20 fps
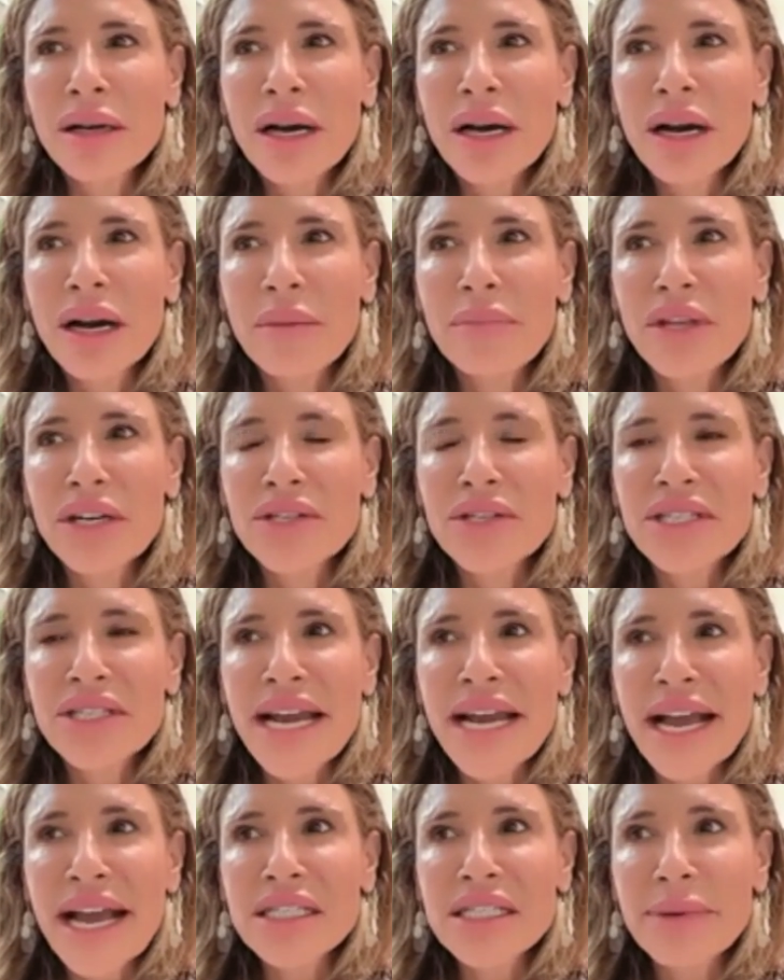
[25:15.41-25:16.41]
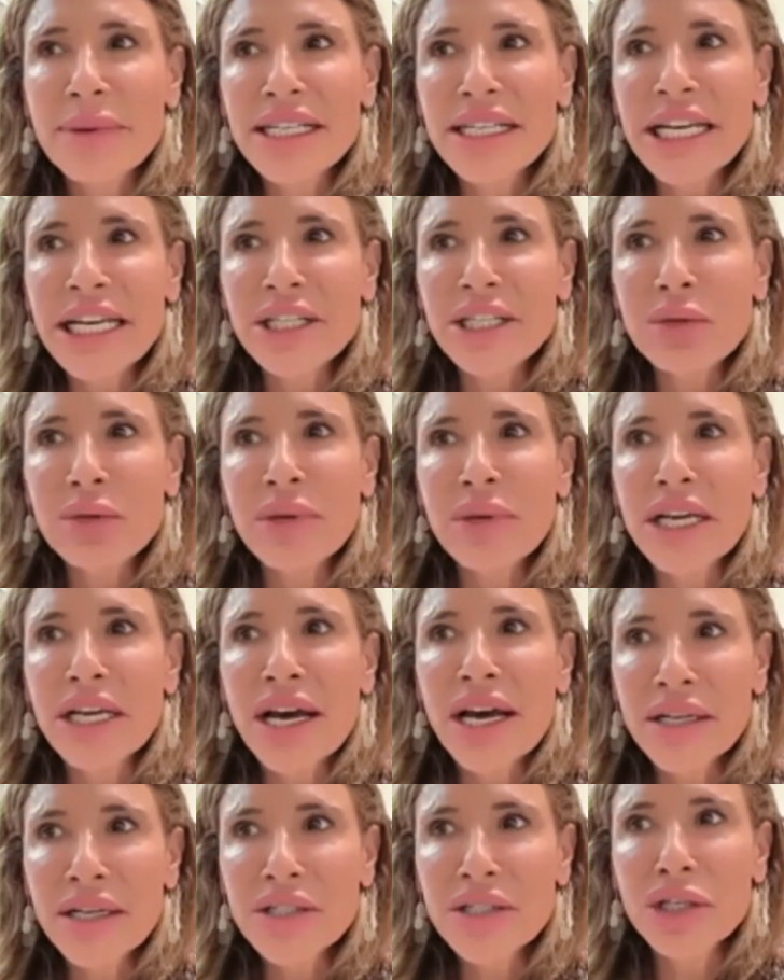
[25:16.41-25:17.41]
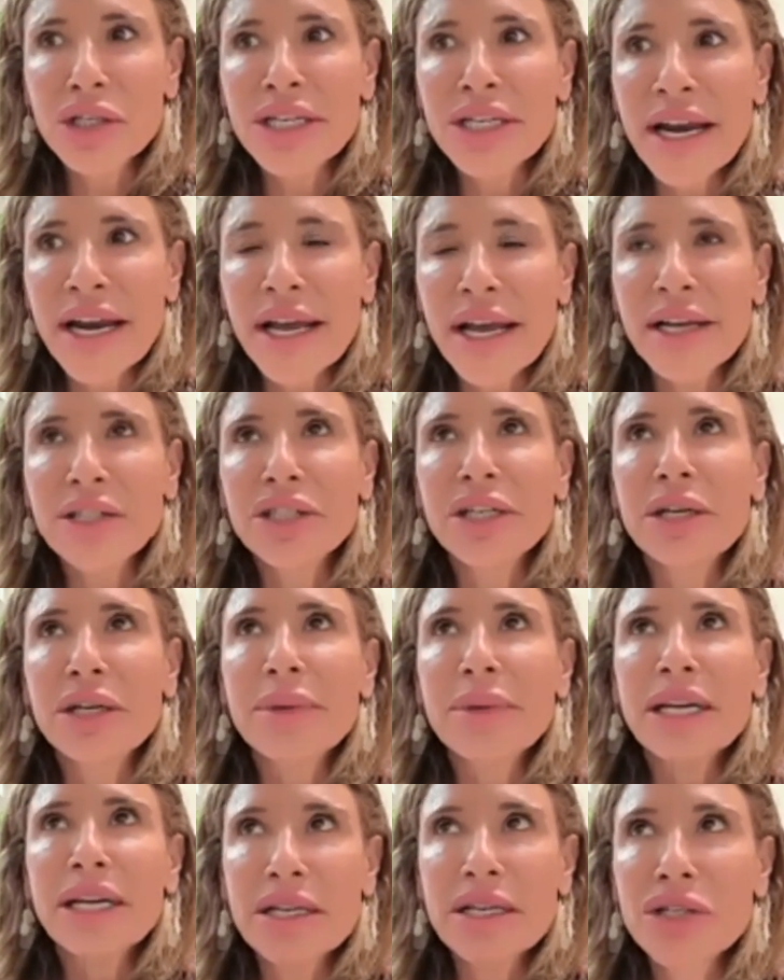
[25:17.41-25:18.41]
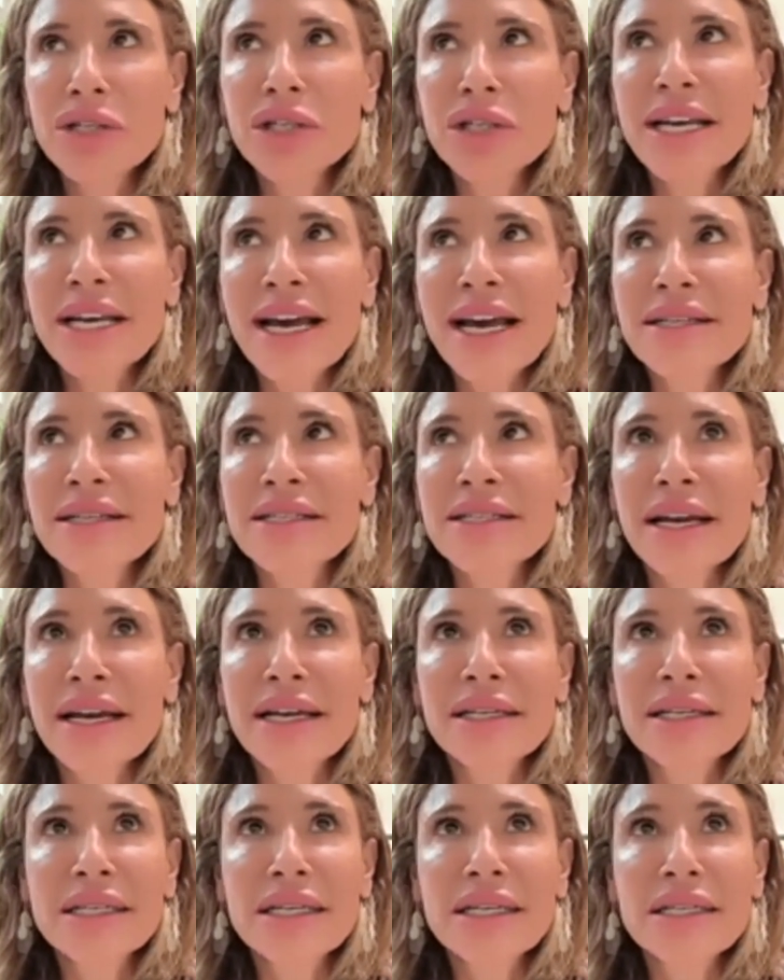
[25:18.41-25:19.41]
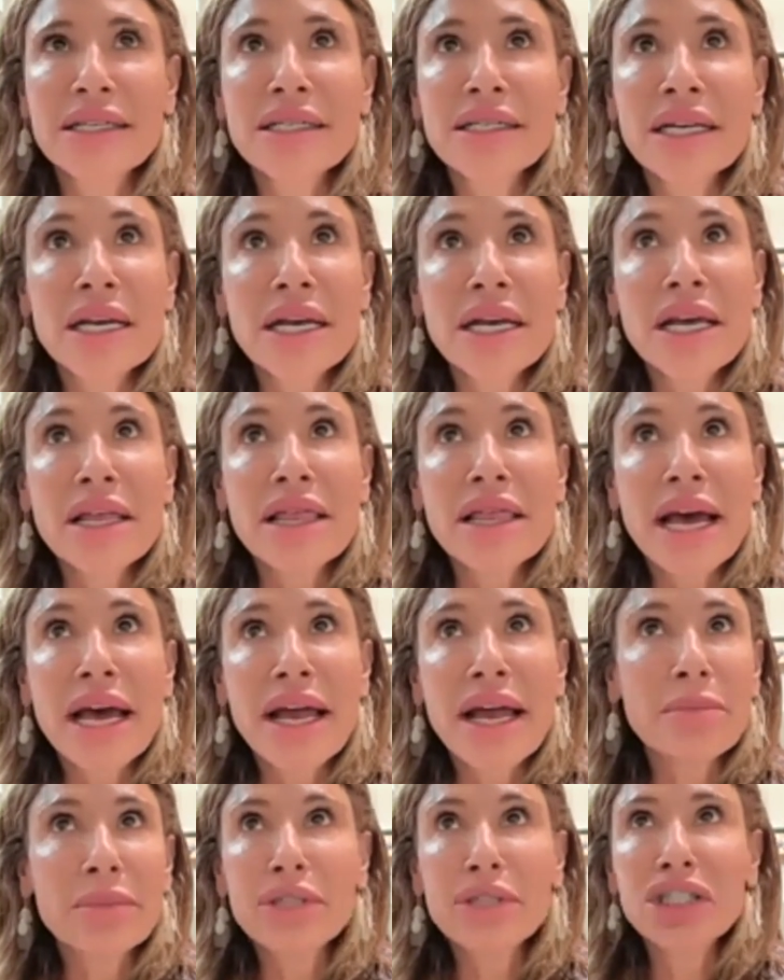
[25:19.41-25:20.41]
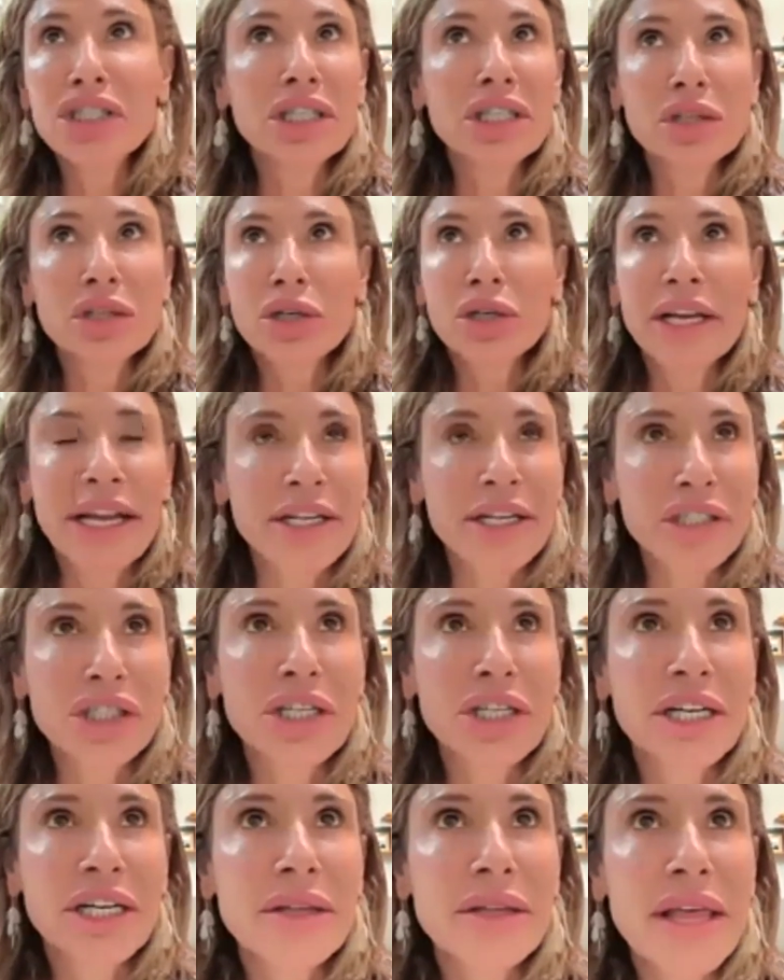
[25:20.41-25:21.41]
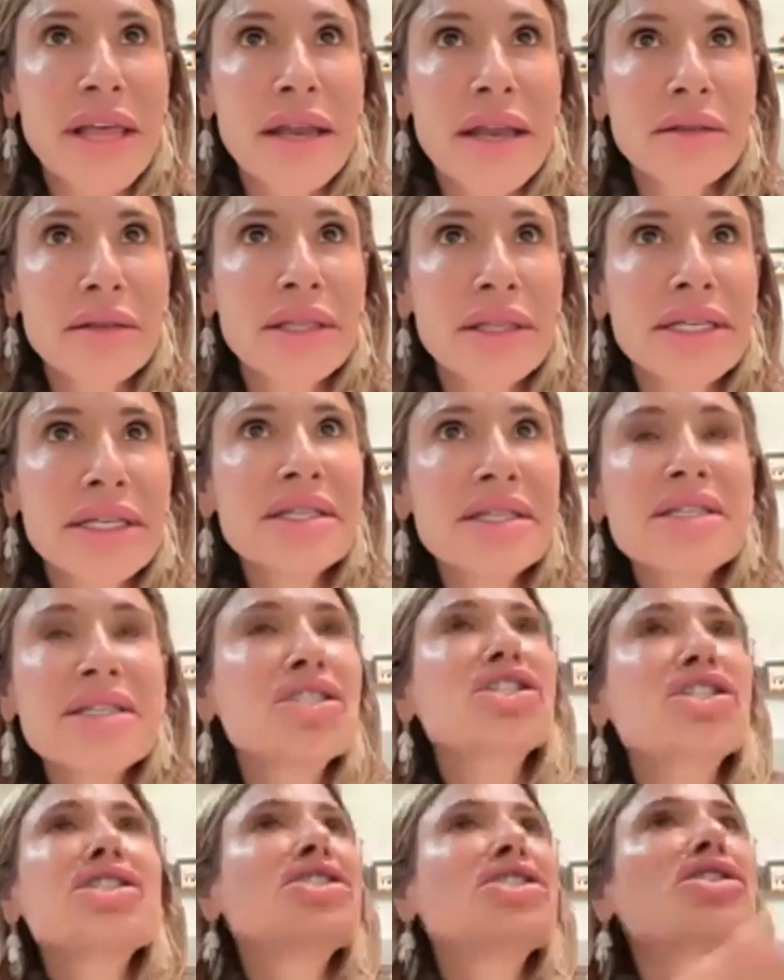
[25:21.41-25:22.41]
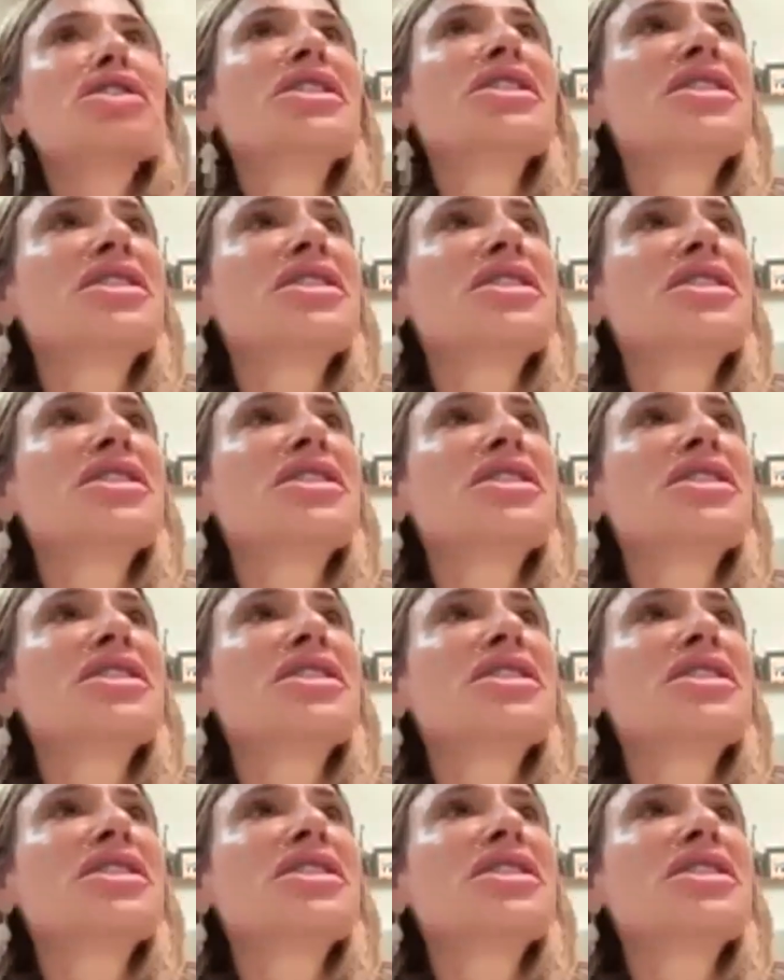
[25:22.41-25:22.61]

there's an expectation because you're a data engineer, because you're a data scientist, that a machine learning engineer, that this is